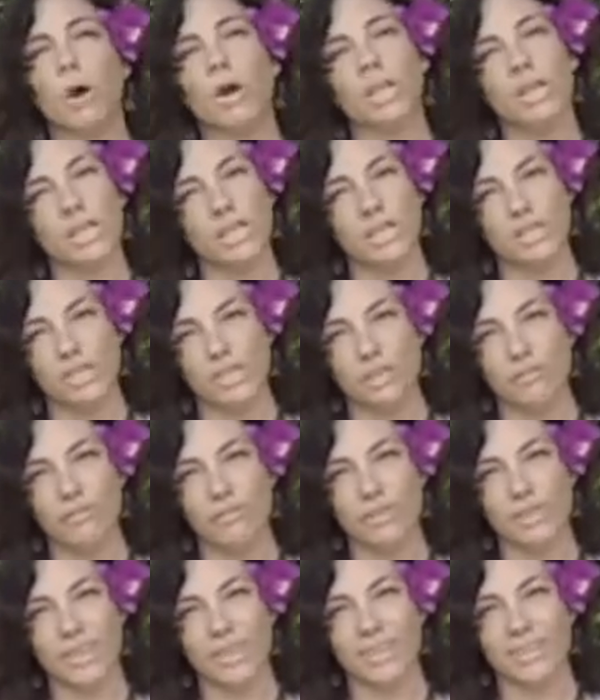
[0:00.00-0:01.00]
body is
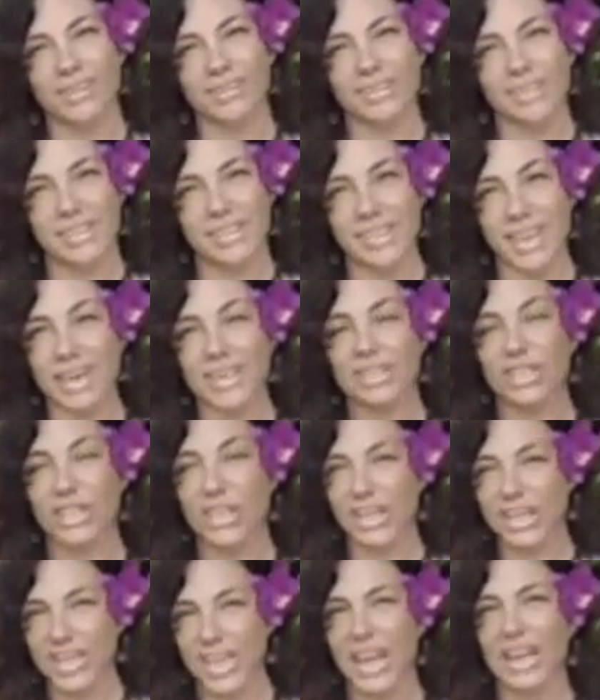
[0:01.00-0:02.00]
shifting, it's
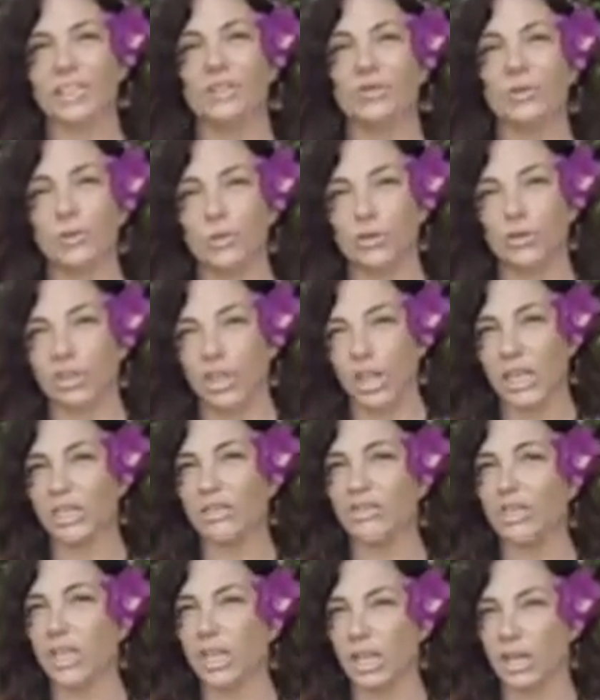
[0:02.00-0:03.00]
actually a natural
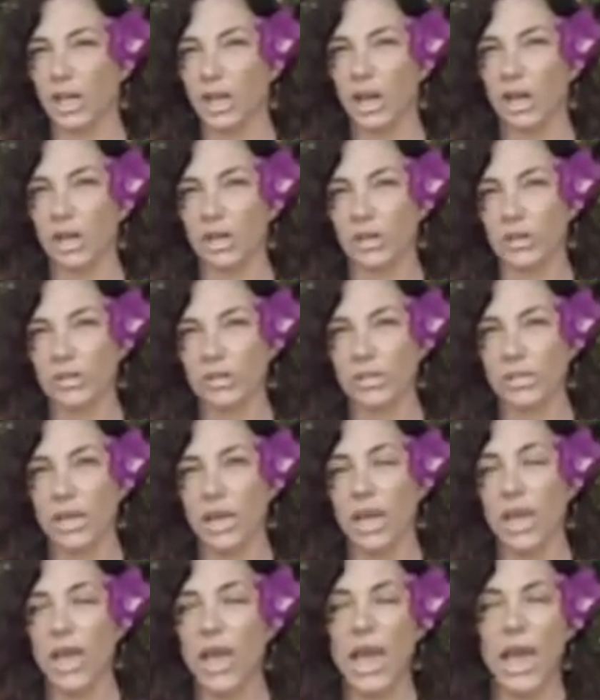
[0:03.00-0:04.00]
change that occurs.
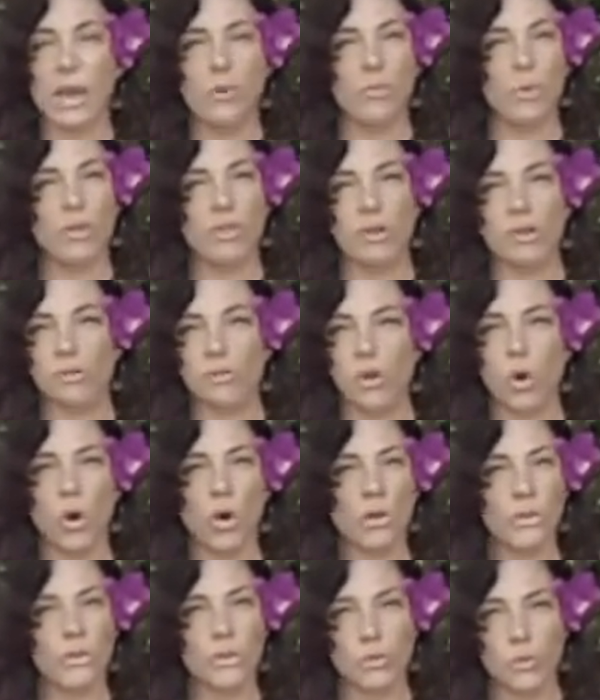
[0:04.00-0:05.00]
And when there's all